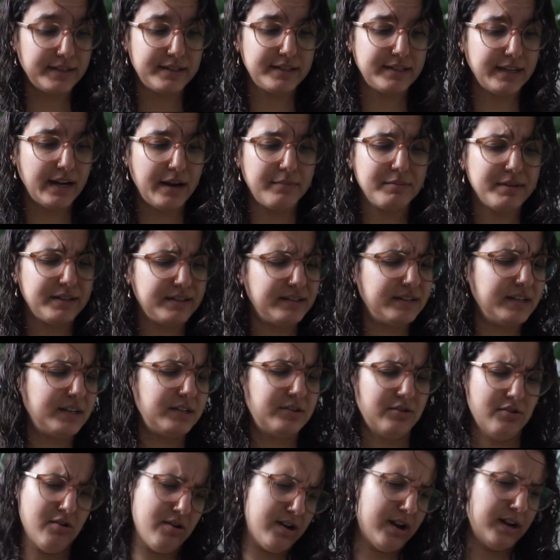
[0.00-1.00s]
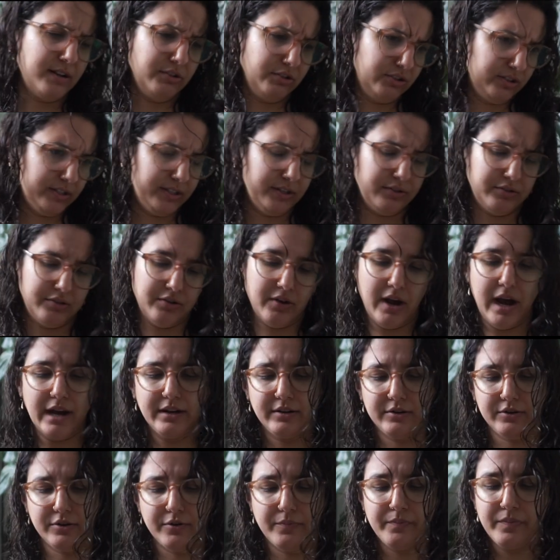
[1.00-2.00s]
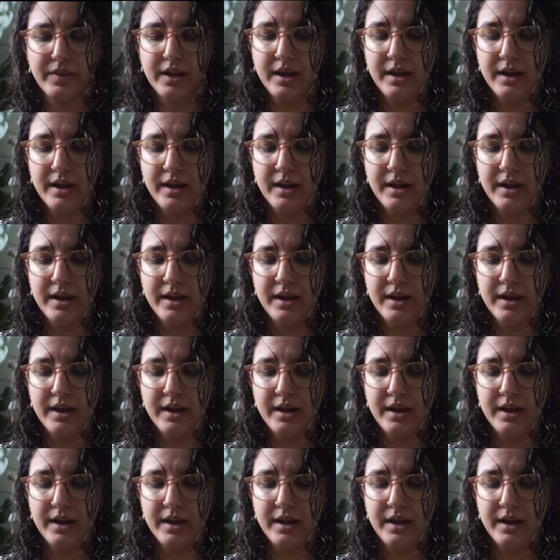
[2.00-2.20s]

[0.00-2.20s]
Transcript: same as this yarn actually. So I don't know,